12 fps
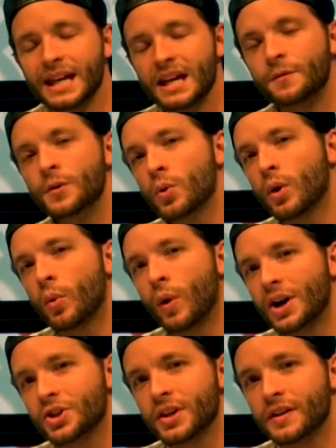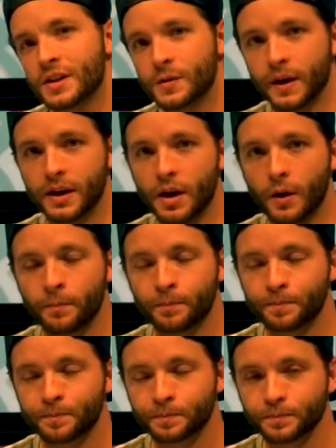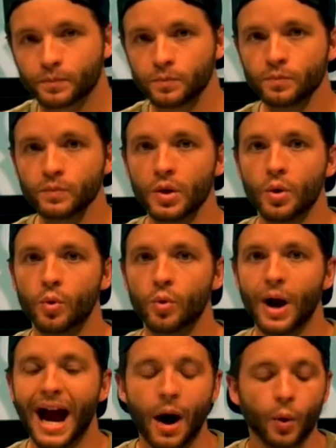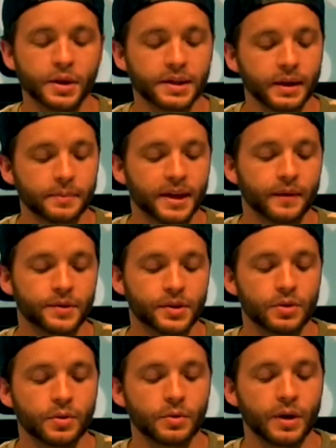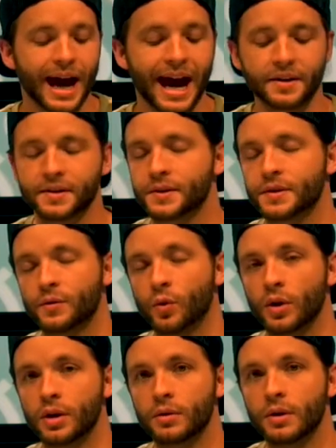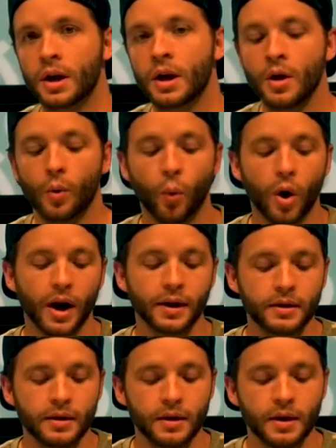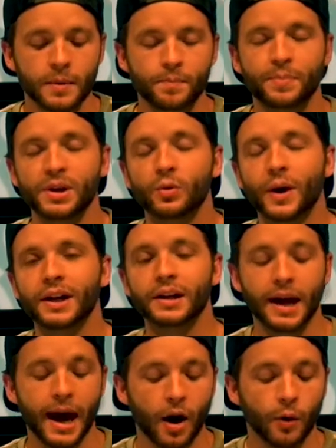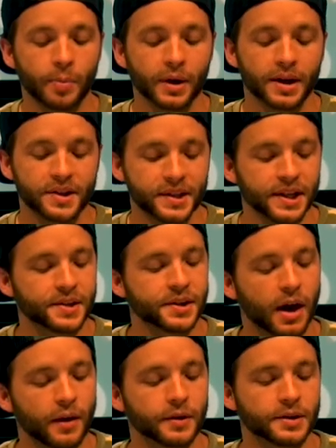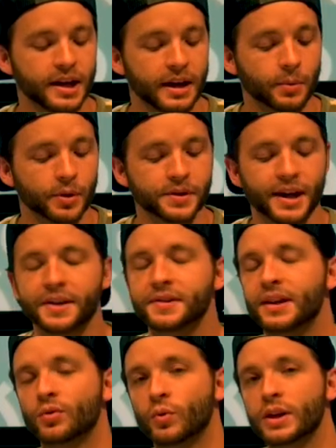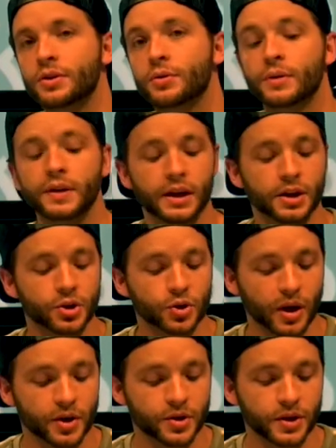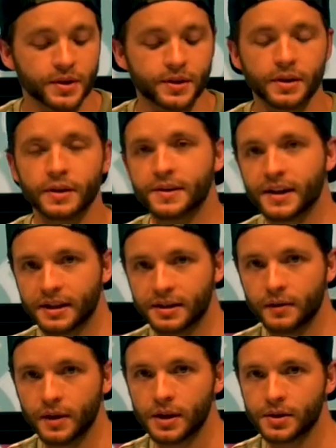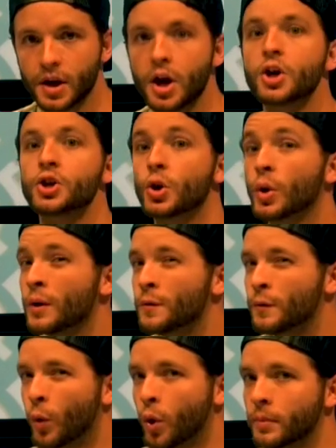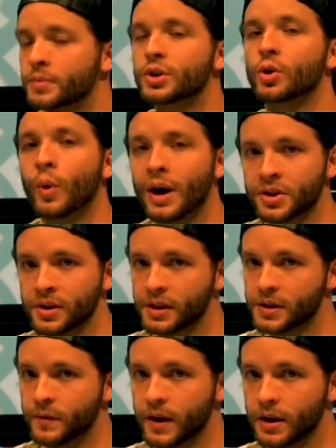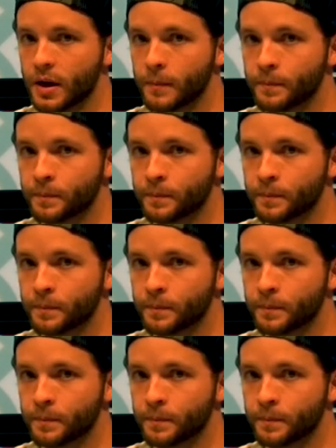If you are watching this video, our teams have 2 asks for you. 1, be ready to help assist other tables as they read through the instructions to these activities. You're informed, you're watching this video.